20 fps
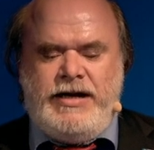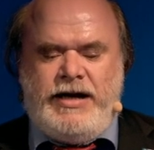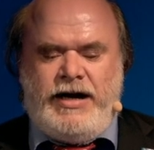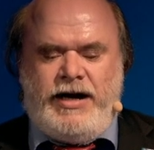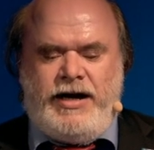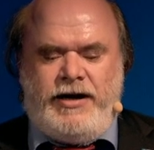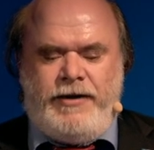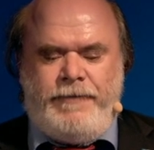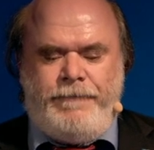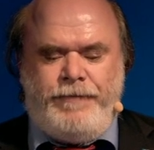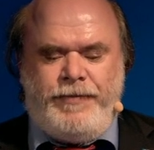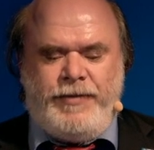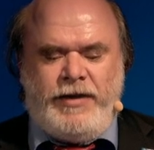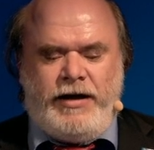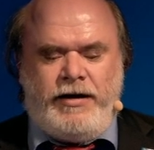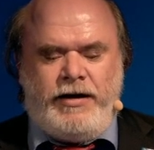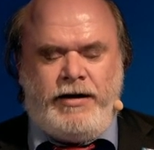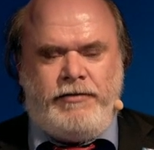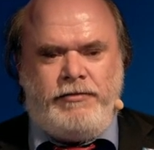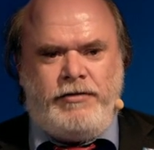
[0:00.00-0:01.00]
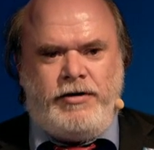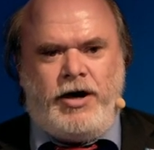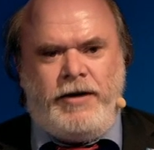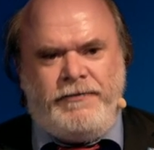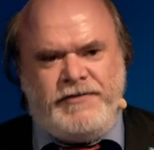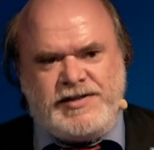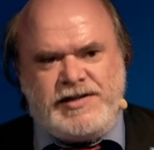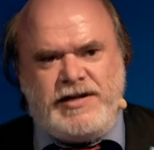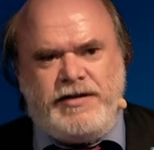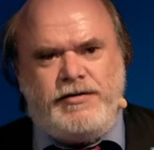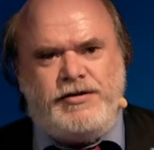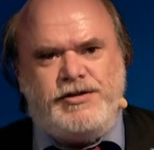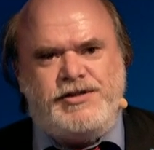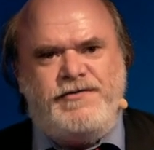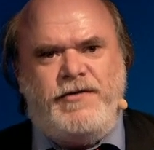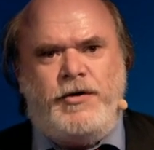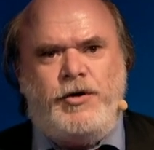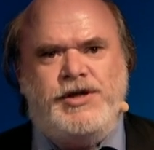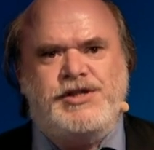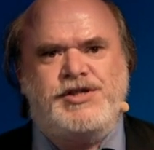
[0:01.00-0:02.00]
Obviously, there's
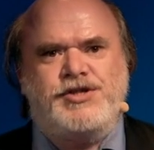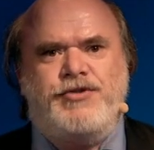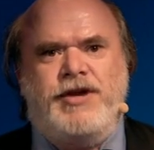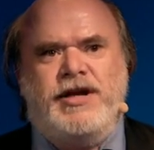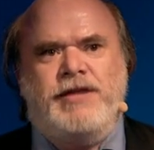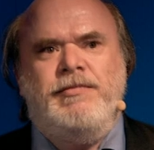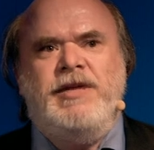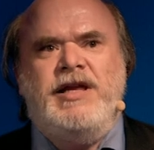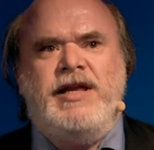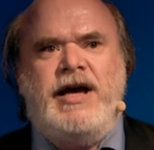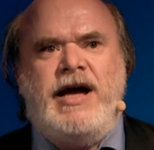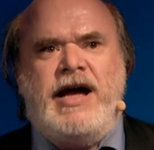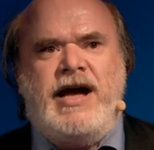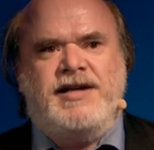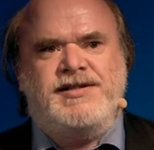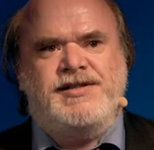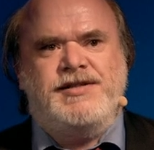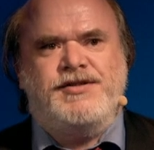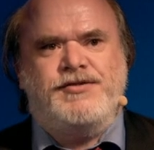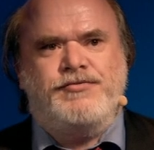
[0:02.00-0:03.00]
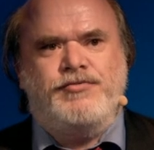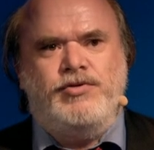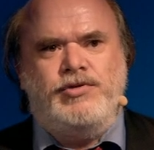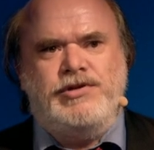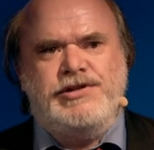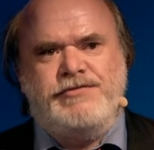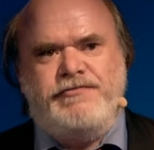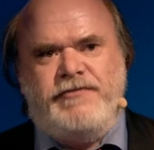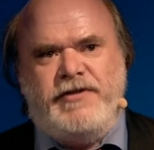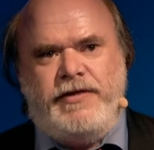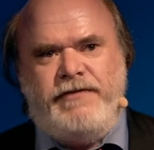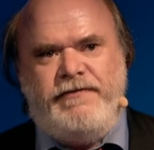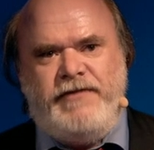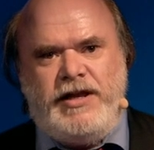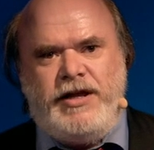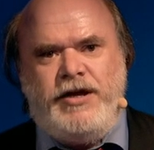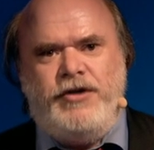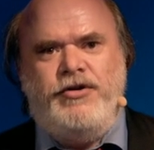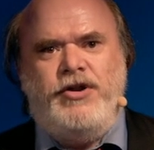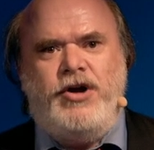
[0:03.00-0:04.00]
very strict media access rules with
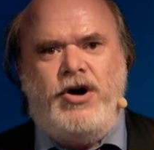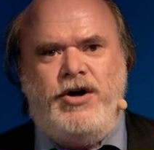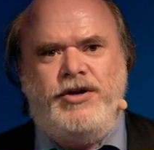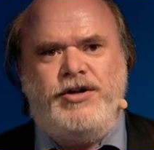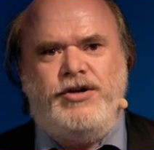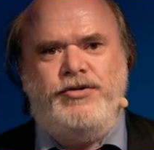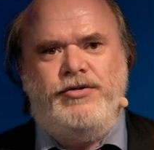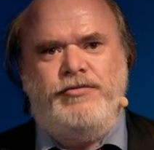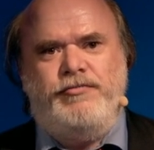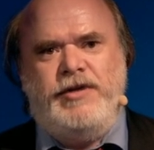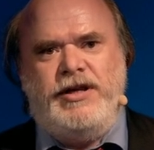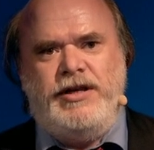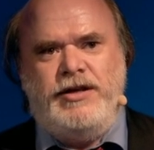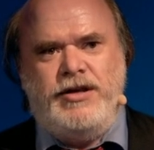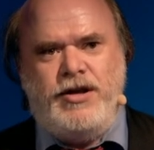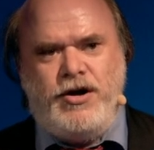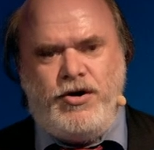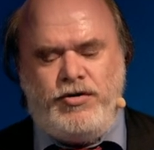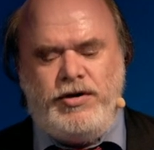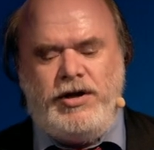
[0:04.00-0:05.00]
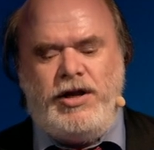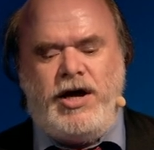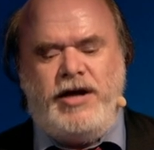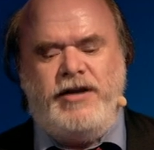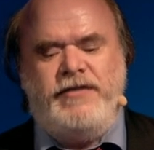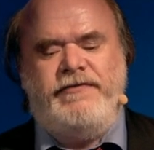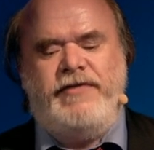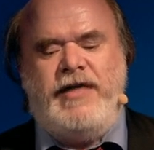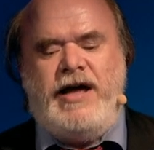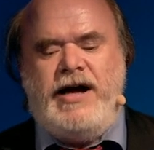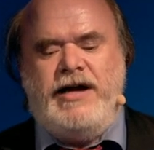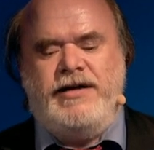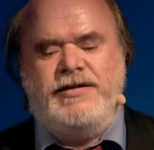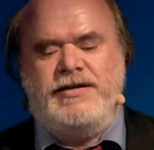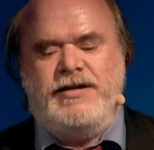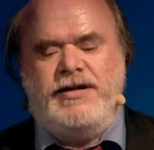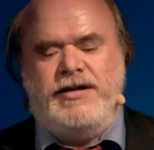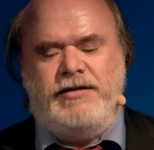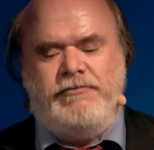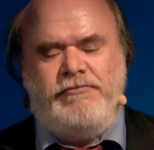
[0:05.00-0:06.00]
video and audio. We know a lot of that.
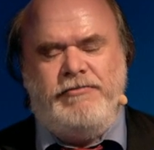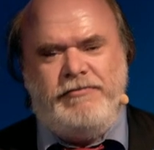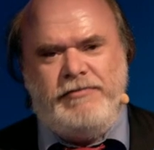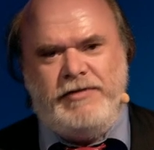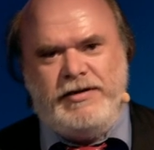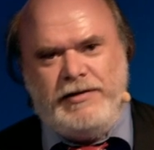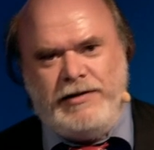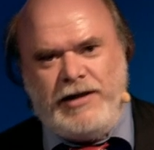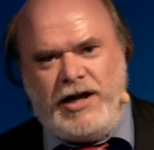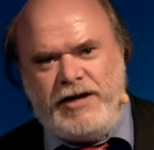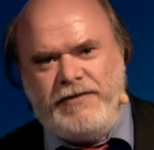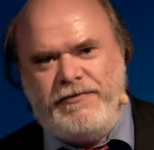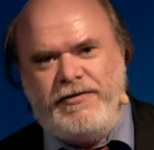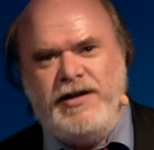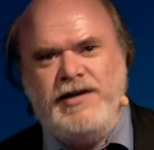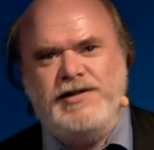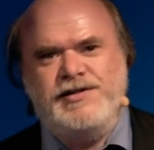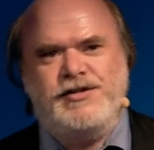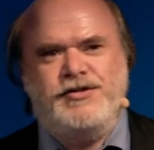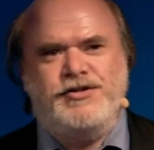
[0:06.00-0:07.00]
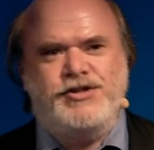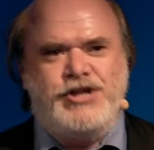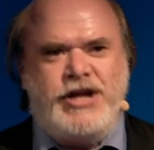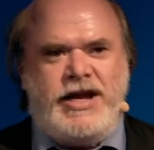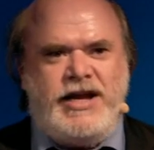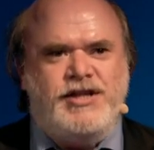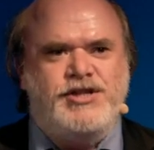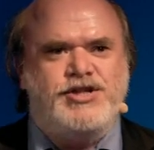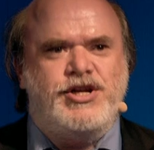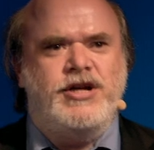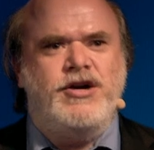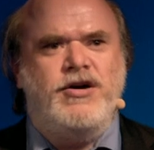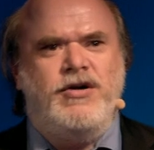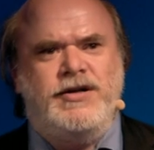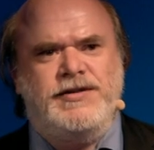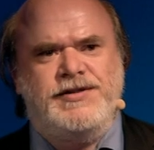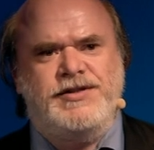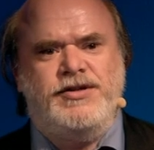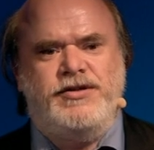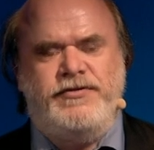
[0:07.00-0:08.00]
A lot of things are changing
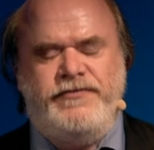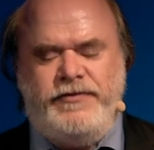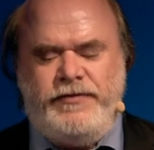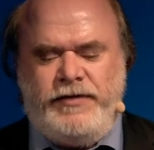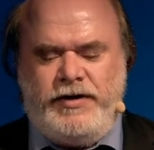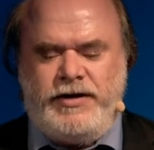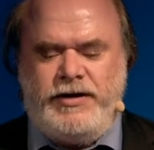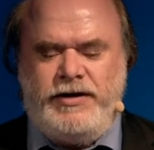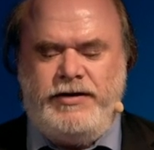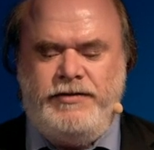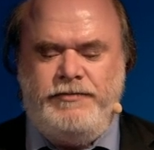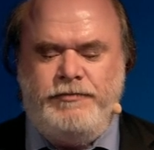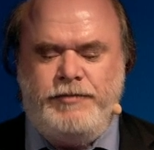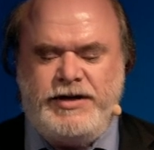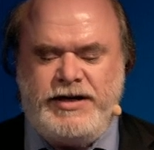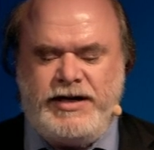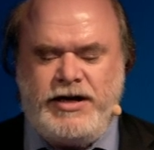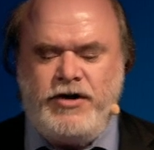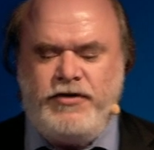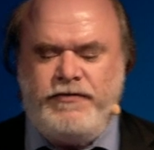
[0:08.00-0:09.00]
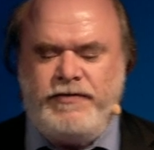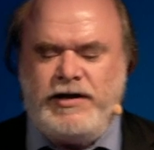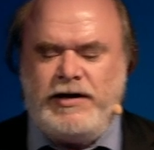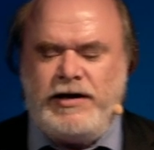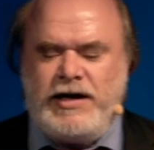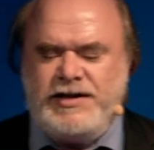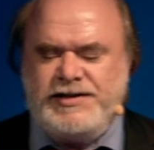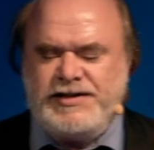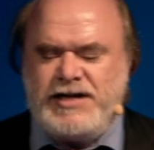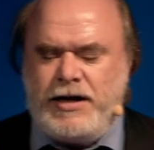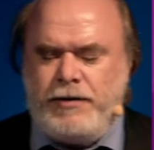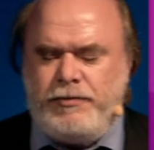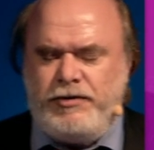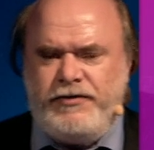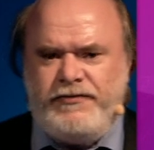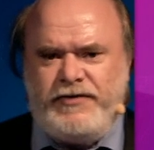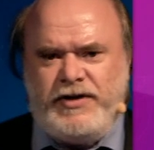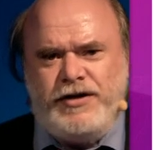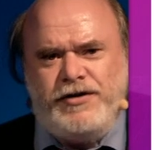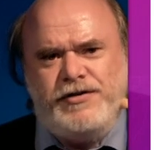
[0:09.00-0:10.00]
also, in particular over the last couple
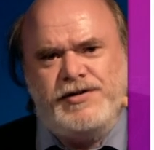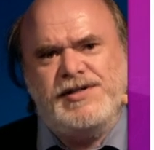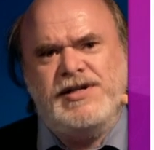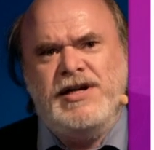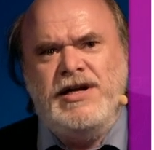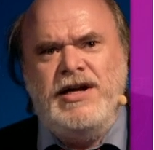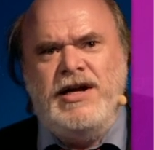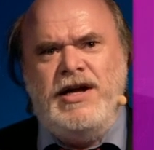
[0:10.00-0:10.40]
of years.